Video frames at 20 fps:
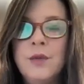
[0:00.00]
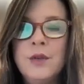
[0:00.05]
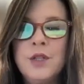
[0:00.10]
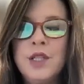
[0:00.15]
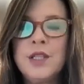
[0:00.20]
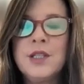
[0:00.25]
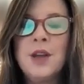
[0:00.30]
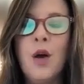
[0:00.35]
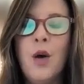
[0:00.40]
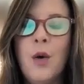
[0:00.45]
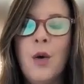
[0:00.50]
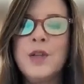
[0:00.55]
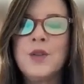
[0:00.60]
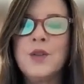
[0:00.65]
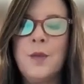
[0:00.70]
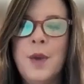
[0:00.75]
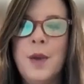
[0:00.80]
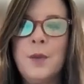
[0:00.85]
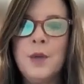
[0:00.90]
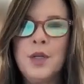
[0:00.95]
Just always
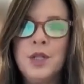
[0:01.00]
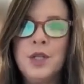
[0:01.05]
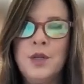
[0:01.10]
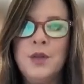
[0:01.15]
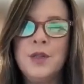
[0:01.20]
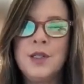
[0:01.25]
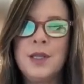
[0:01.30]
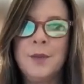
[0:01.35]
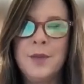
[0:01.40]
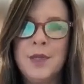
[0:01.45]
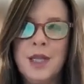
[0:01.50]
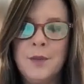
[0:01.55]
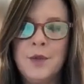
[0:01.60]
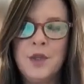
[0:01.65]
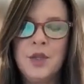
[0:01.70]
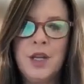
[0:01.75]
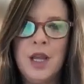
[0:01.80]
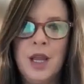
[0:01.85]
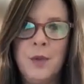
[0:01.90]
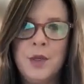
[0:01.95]
remember too,
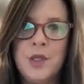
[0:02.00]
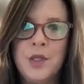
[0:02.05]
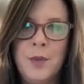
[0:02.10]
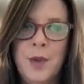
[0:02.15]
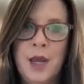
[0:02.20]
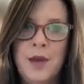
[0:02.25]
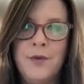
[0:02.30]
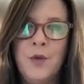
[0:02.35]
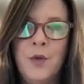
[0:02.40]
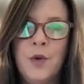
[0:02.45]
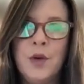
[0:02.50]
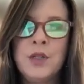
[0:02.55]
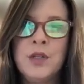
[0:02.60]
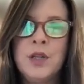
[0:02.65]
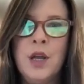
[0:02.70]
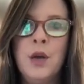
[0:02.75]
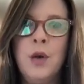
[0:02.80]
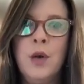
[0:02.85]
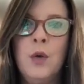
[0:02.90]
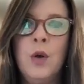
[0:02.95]
sometimes you get what you pay for.
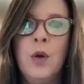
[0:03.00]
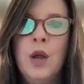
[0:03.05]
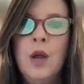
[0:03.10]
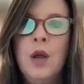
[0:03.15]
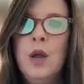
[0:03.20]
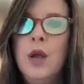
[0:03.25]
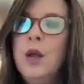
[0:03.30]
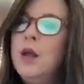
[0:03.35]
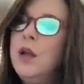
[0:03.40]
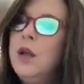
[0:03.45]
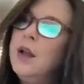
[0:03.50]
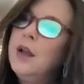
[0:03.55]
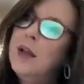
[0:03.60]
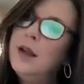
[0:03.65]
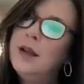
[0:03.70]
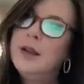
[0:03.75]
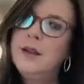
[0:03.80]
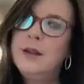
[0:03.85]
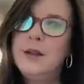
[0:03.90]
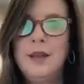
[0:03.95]
So,
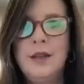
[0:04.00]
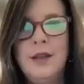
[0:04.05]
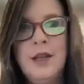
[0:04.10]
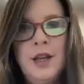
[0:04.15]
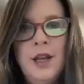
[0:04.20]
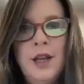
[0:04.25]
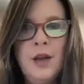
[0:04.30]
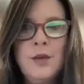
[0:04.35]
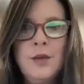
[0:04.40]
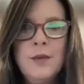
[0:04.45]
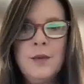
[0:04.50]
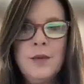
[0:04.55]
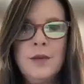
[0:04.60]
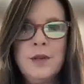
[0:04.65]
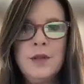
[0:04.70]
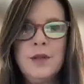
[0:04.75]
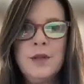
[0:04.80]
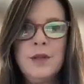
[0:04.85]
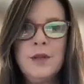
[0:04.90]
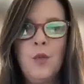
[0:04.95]

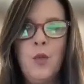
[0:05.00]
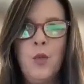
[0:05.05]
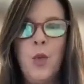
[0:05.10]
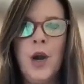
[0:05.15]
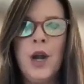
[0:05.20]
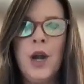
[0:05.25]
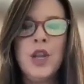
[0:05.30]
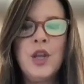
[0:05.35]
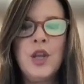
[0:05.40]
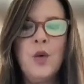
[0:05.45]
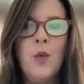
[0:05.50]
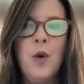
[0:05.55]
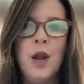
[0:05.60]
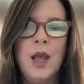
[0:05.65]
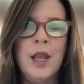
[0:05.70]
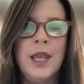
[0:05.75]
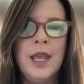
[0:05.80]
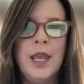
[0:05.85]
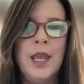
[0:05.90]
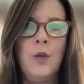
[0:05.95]
where do you want
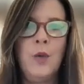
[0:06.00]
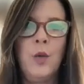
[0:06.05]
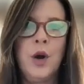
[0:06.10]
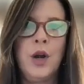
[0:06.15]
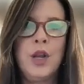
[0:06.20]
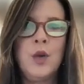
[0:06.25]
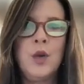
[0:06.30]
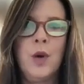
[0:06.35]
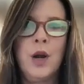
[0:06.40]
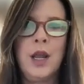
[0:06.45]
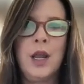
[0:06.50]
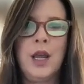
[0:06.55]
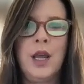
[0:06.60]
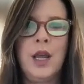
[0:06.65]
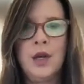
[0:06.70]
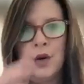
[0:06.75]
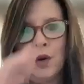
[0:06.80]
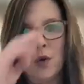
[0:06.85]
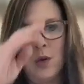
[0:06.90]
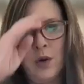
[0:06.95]
to
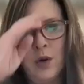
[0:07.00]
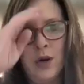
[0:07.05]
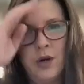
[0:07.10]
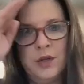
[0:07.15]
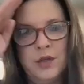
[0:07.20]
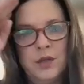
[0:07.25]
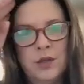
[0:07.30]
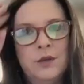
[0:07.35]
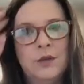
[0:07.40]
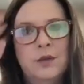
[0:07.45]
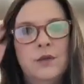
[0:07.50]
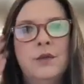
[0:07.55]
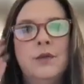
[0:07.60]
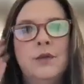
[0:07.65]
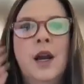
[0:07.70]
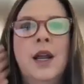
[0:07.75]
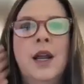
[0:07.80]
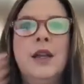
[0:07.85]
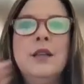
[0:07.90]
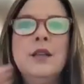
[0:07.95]
cut your corners?
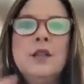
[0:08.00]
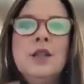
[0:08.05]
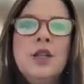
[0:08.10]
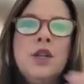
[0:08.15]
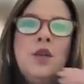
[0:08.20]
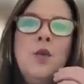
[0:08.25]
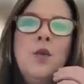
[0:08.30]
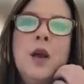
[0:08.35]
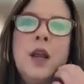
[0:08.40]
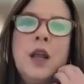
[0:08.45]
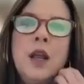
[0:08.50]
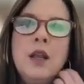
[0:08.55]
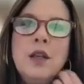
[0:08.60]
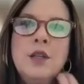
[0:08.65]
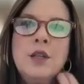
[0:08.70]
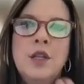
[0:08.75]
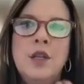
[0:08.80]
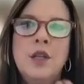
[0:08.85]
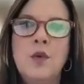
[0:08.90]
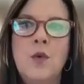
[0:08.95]
Right? Do you want
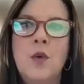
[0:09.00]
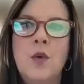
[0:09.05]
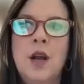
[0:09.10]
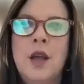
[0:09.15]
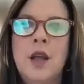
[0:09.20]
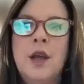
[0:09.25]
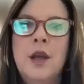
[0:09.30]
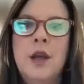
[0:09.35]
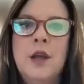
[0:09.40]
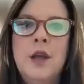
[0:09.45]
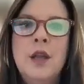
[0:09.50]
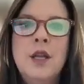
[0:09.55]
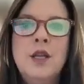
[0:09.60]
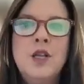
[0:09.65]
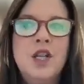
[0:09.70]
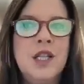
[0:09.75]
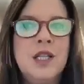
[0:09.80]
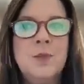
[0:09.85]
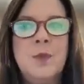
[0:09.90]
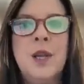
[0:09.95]
to
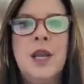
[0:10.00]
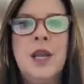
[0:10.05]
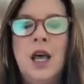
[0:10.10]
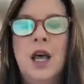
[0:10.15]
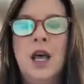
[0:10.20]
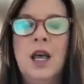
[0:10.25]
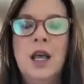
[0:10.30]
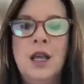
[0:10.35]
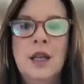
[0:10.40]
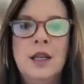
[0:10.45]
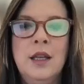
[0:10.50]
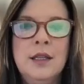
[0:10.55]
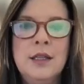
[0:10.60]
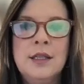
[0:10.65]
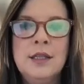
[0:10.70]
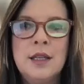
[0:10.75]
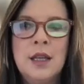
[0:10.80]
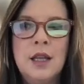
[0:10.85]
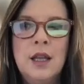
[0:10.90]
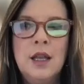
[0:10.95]
just
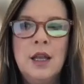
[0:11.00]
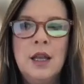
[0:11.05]
because,